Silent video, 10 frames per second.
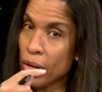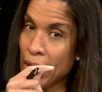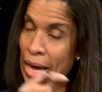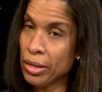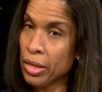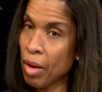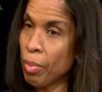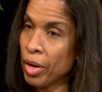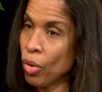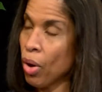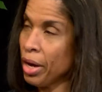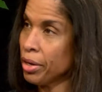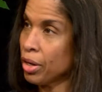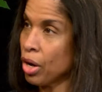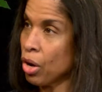ended up at
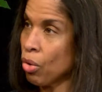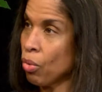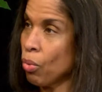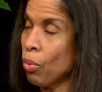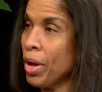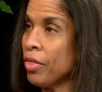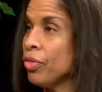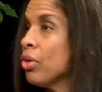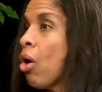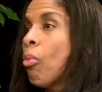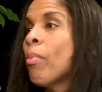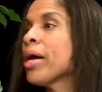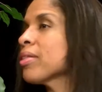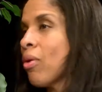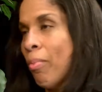Quantico with no
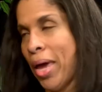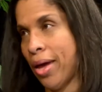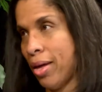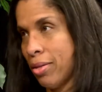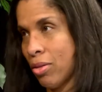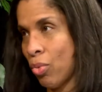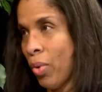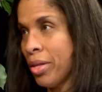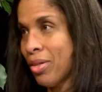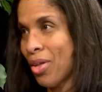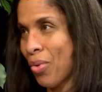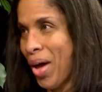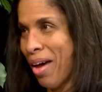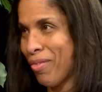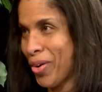muscle mass
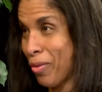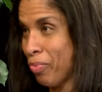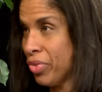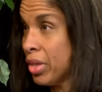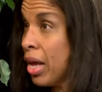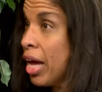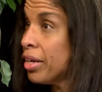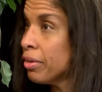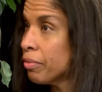whatsoever. None.